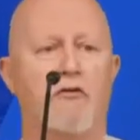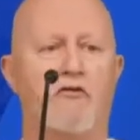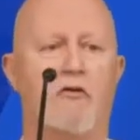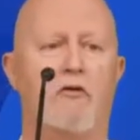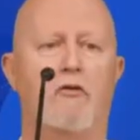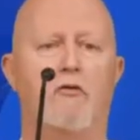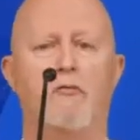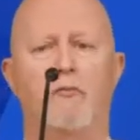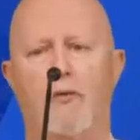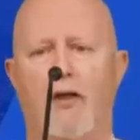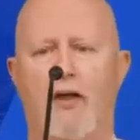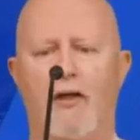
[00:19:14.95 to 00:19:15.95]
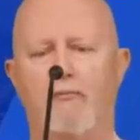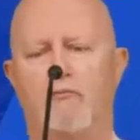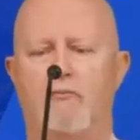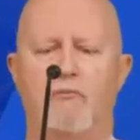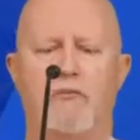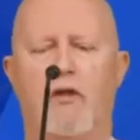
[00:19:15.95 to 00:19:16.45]
So it
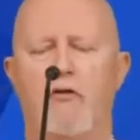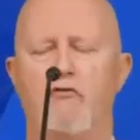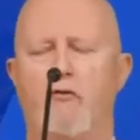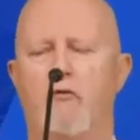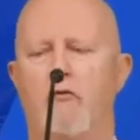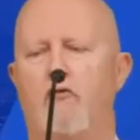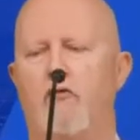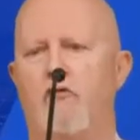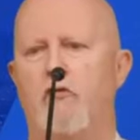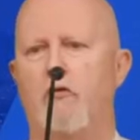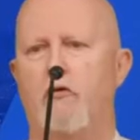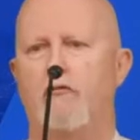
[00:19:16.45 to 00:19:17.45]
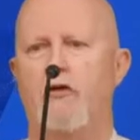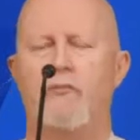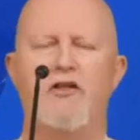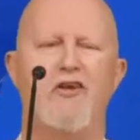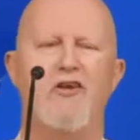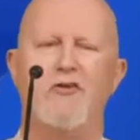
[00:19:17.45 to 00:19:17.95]
introduces sort of a
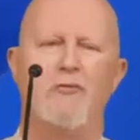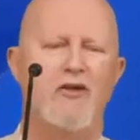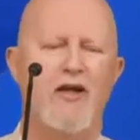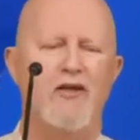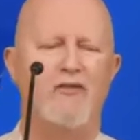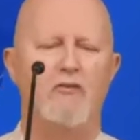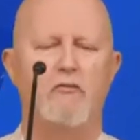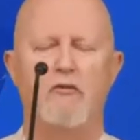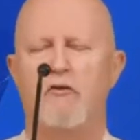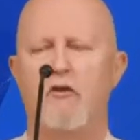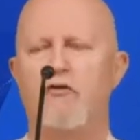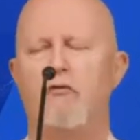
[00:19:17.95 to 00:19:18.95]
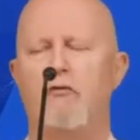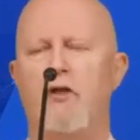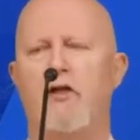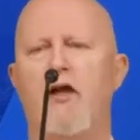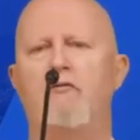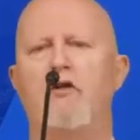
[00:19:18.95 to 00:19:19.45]
limitation, but that doesn't
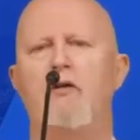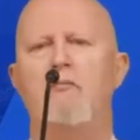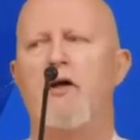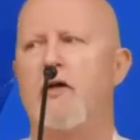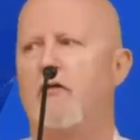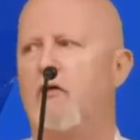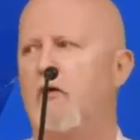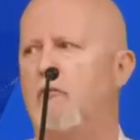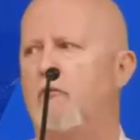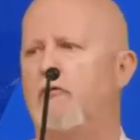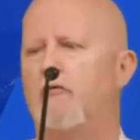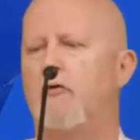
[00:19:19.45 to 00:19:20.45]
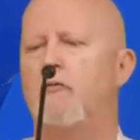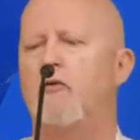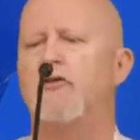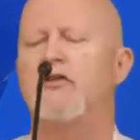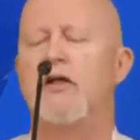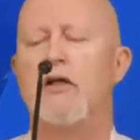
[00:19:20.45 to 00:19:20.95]
really have an impact on performance.